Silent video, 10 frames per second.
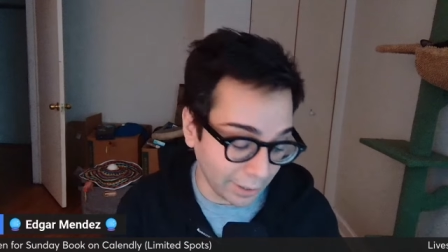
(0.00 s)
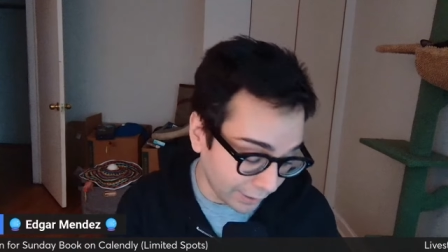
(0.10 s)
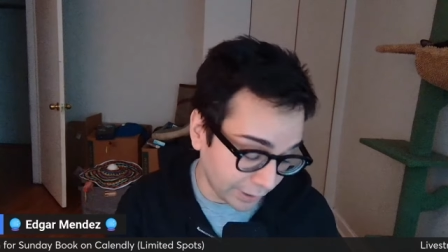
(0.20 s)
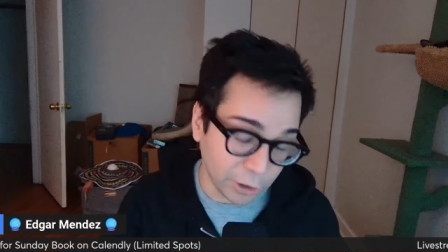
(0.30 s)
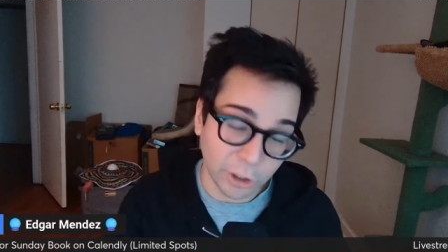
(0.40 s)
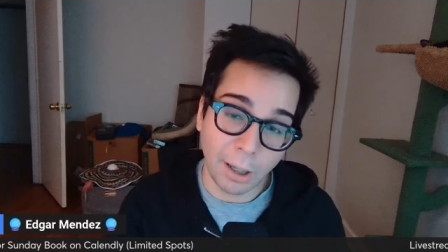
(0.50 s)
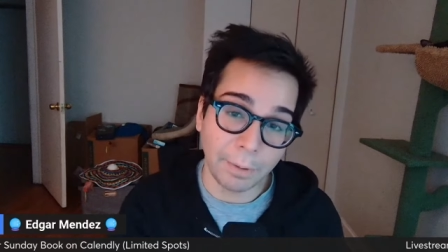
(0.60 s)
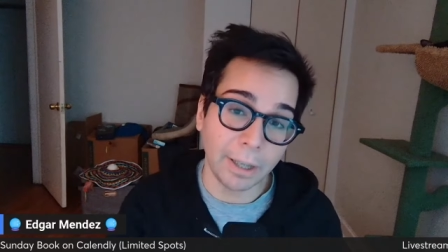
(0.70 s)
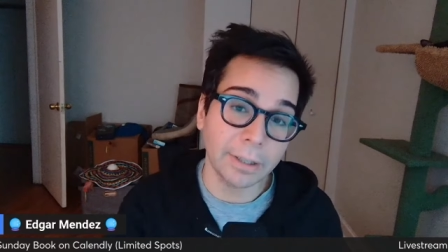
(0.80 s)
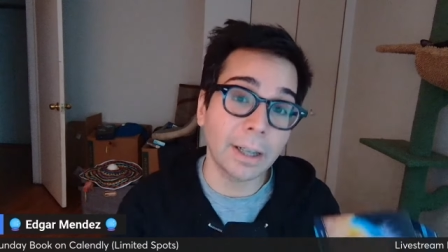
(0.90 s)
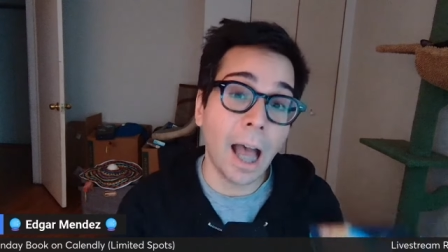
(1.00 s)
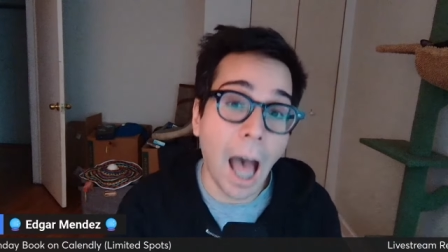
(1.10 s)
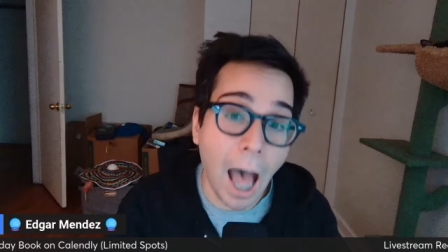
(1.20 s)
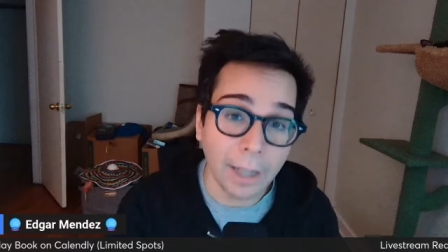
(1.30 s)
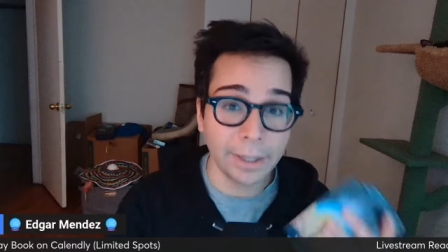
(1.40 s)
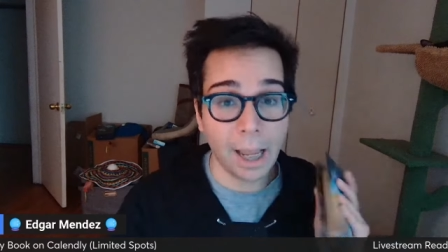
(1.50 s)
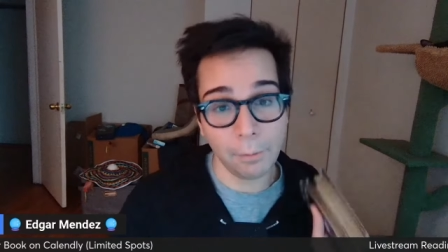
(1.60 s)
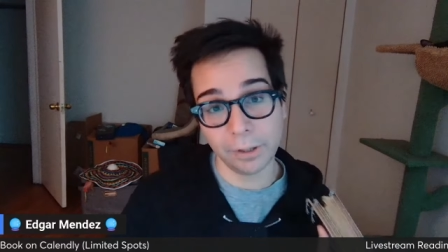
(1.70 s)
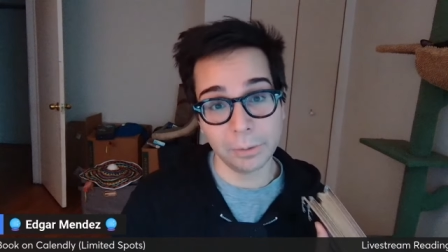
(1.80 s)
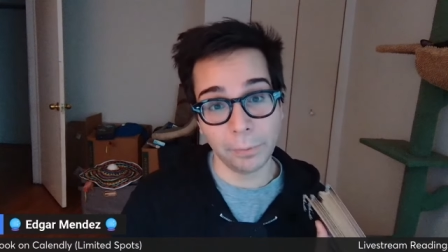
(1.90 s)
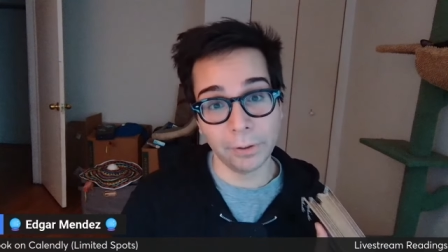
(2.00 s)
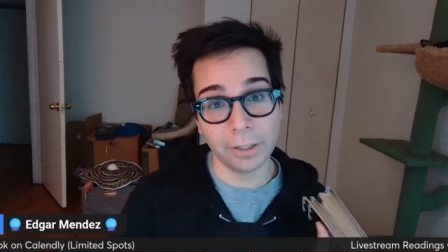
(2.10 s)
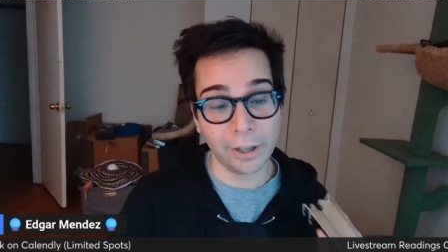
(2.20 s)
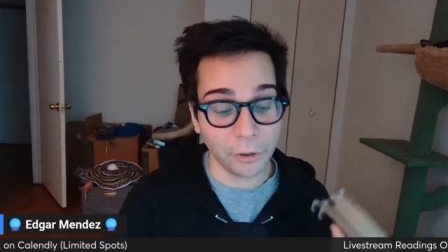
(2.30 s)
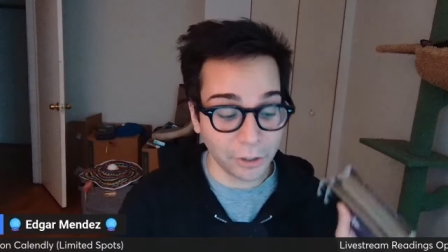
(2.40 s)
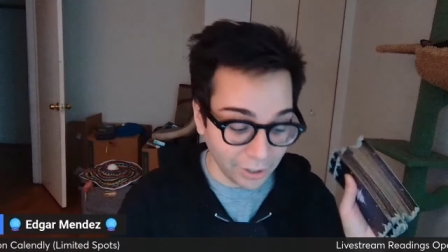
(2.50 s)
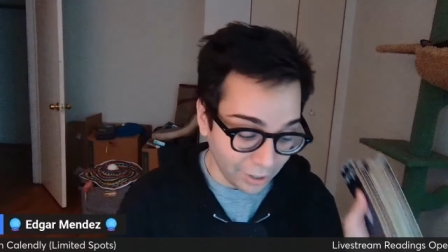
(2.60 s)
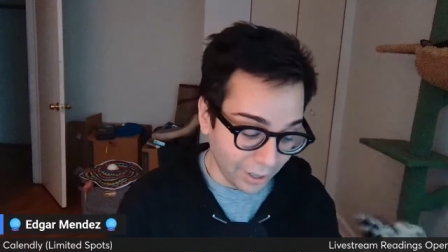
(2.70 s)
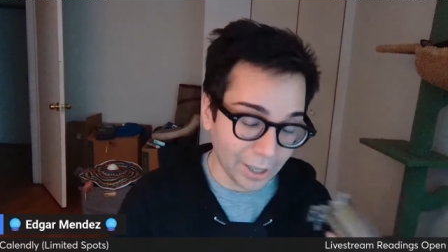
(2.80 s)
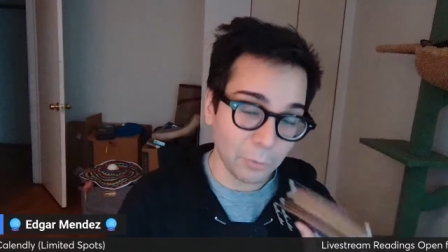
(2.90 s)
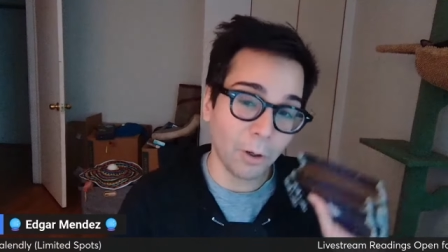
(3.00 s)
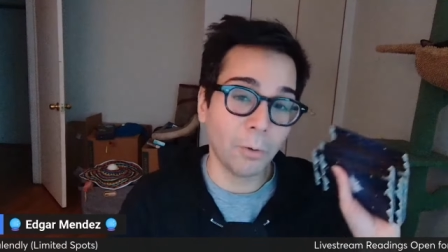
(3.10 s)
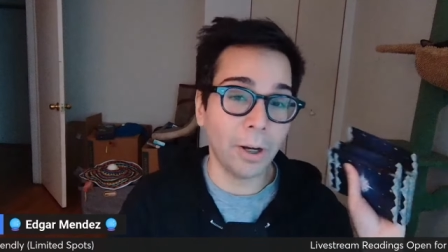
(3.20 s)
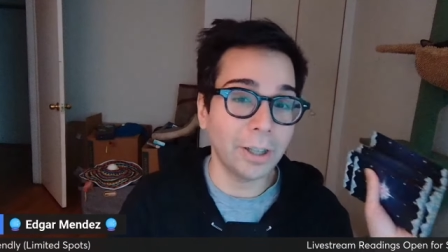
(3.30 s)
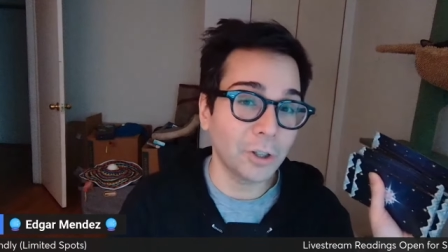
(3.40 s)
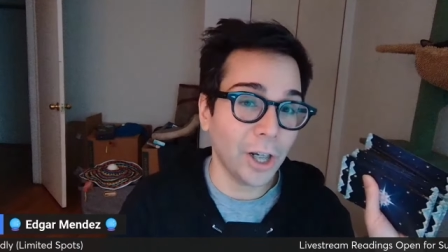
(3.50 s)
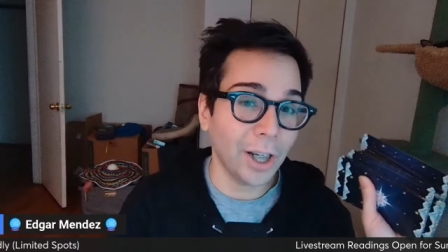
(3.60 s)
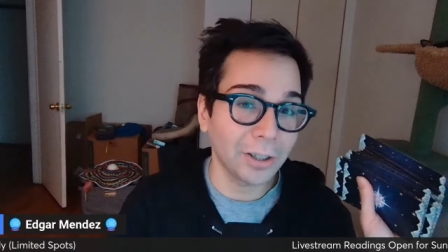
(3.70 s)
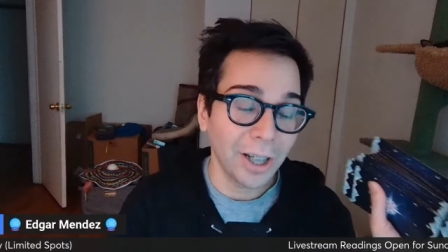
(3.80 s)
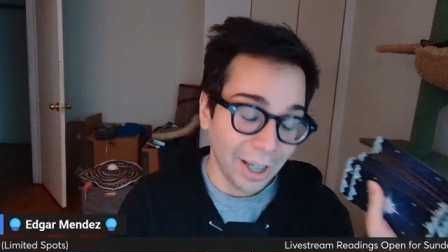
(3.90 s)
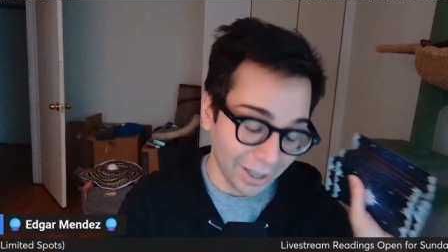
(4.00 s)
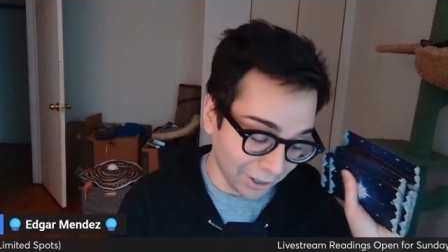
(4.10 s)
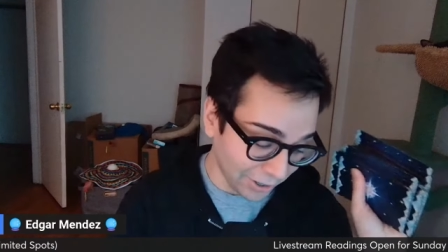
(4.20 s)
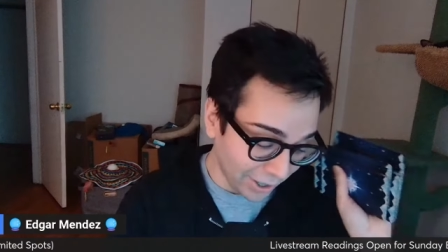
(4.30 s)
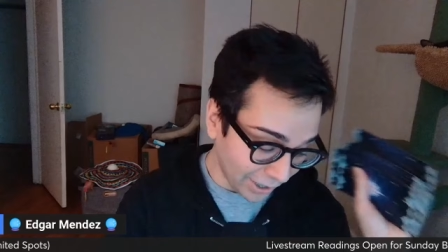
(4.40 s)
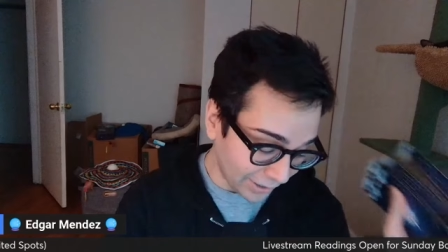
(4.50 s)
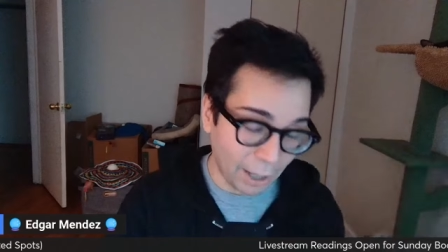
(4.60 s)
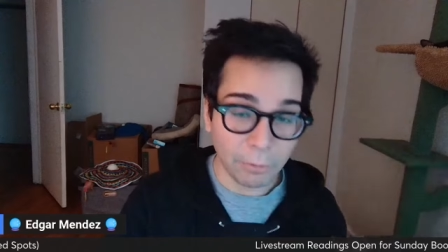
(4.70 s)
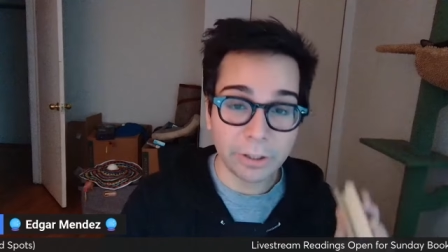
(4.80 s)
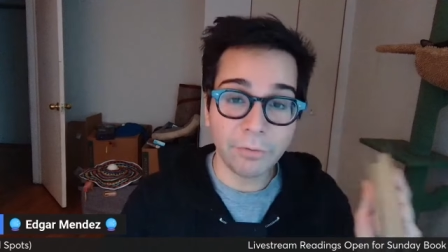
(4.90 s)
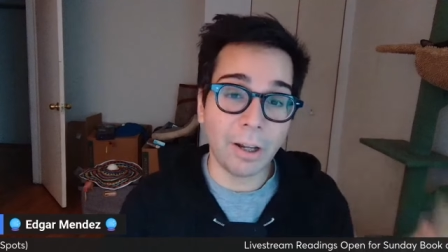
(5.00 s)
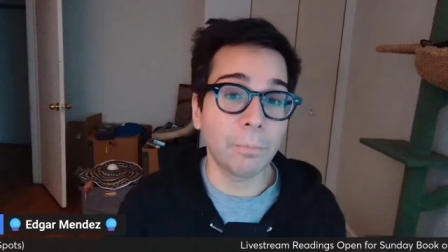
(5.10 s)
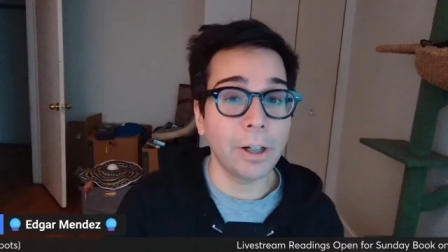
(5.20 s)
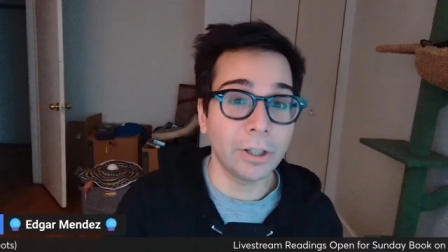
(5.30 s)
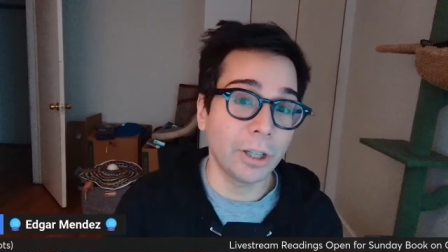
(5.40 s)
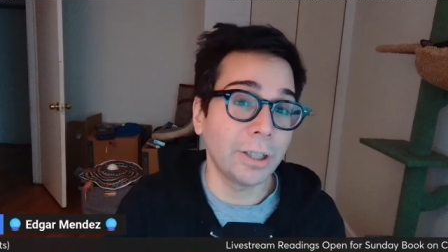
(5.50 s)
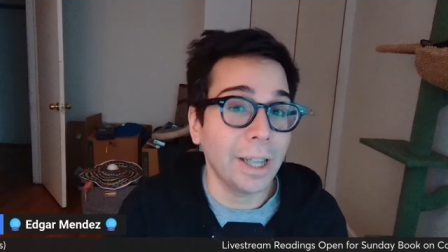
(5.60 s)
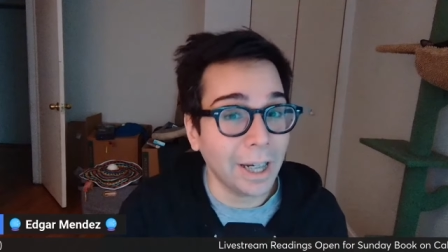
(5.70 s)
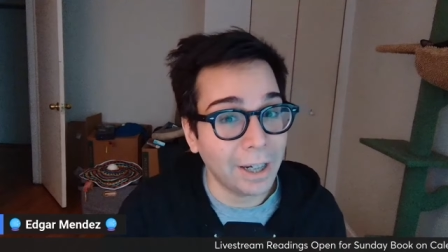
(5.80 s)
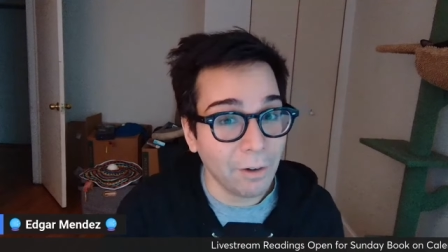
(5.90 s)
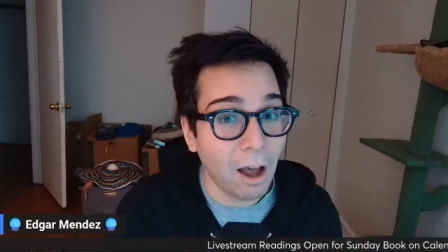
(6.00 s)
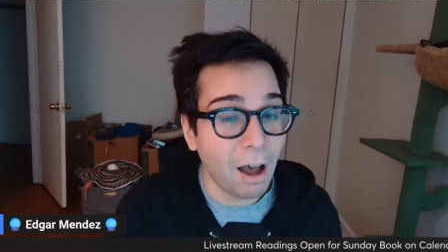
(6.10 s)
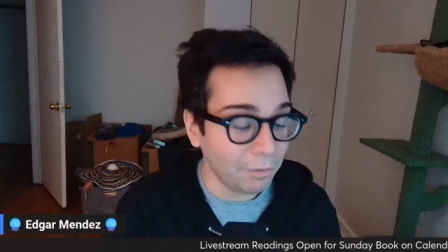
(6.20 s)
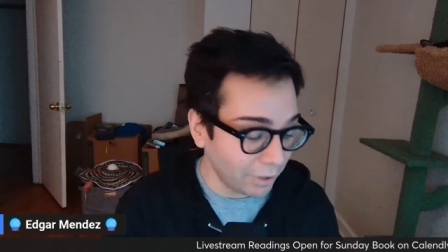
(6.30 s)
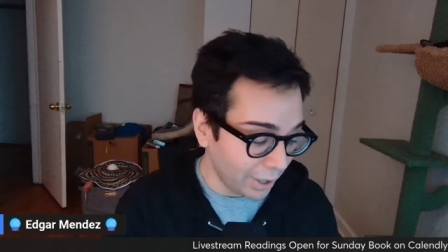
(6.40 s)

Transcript: I think just coming into contact with this person's energy is what created the change here because that was the vibrations they gave off.